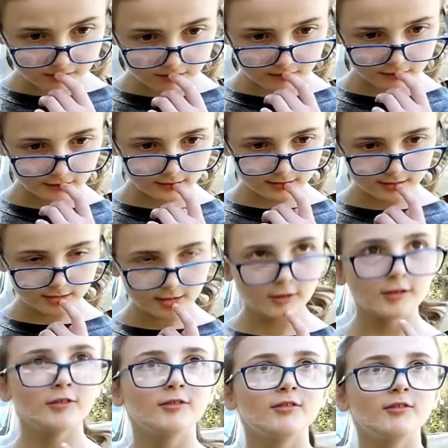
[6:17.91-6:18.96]

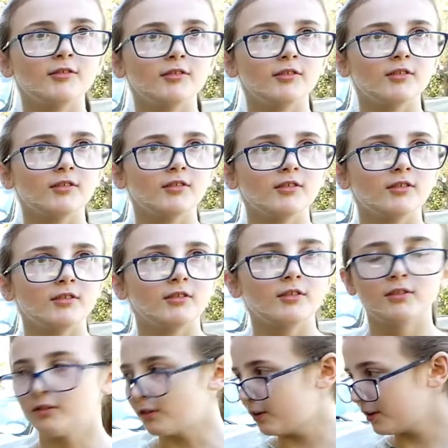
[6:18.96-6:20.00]

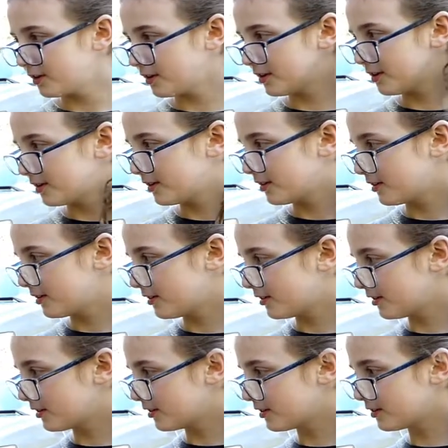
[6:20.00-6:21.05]

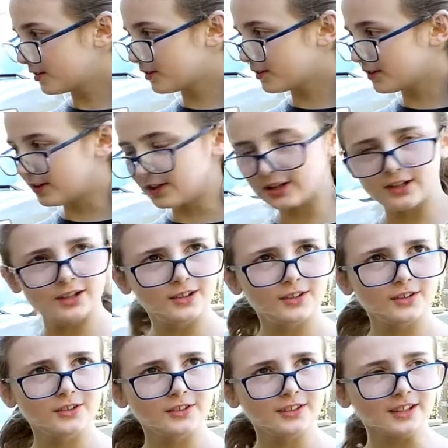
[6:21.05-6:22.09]

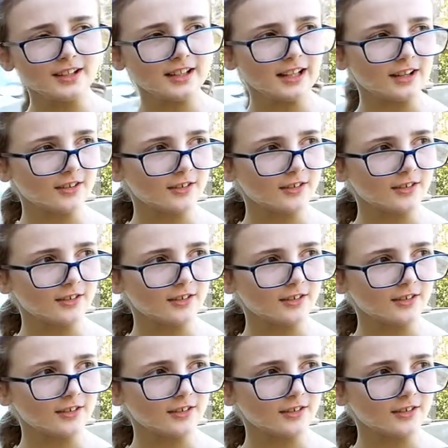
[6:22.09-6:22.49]
(no one is talking)